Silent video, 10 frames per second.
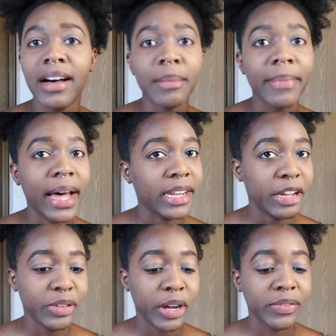um, i
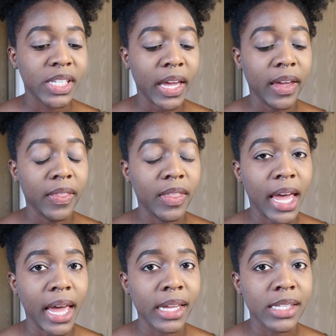left off saying
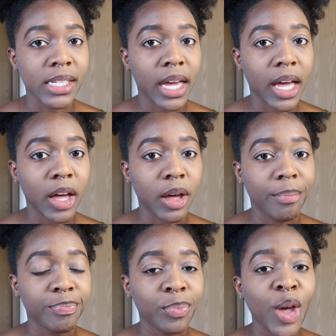that
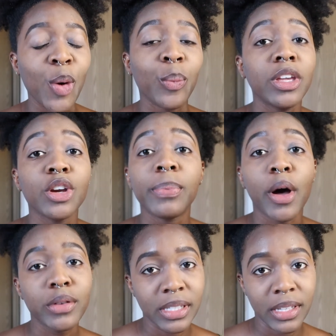um, when you're
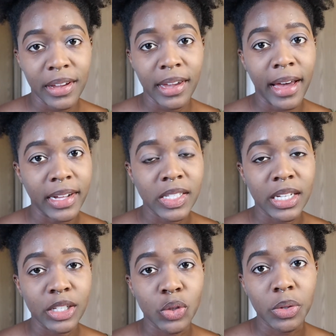posting
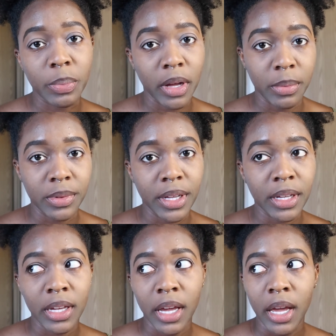content the
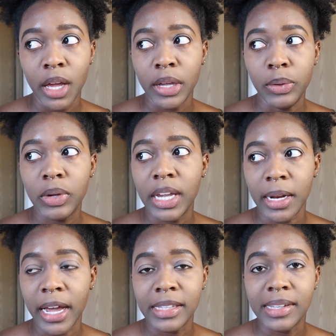public you
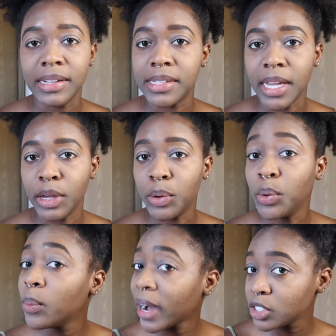cannot dictate
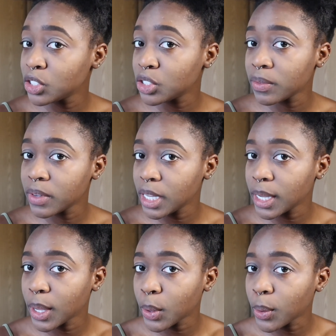who watches your
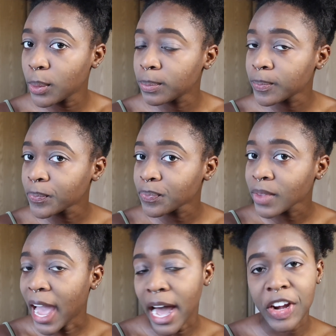video
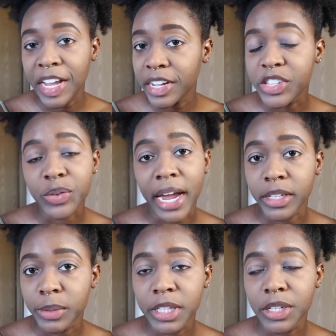how they
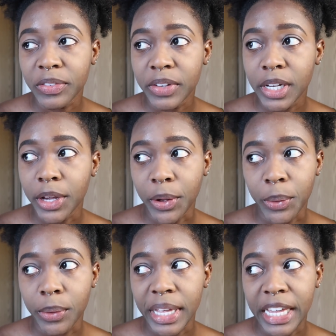interact with your
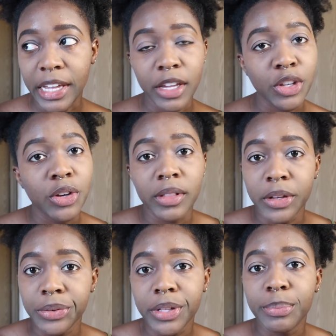video. It, you're
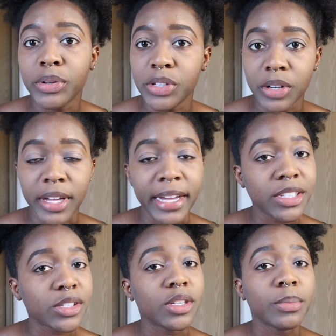literally posting your
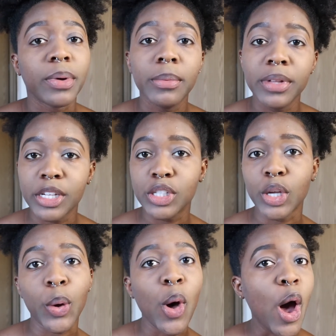content to the public,
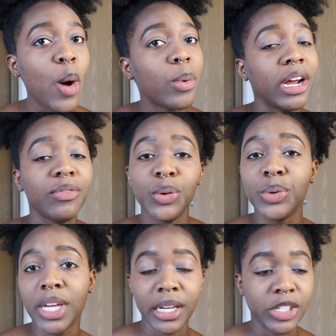so whatever you
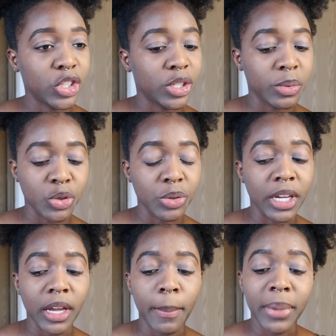get is just what you
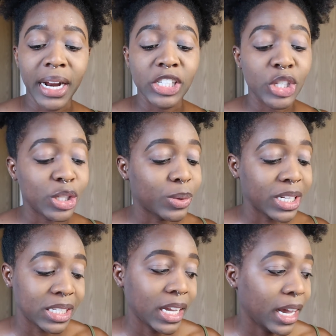get. But I just want
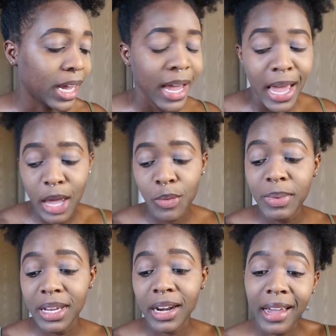to say it would
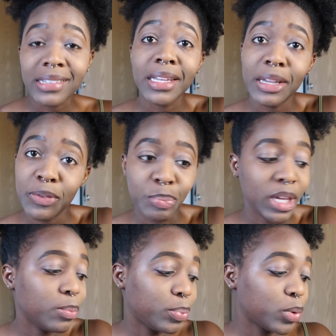be nice if
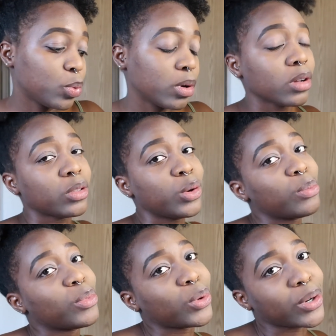people were a little
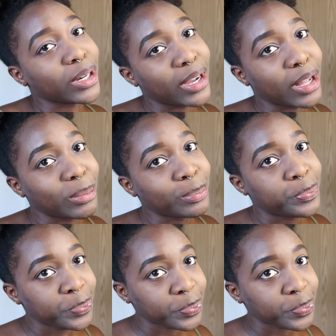more um,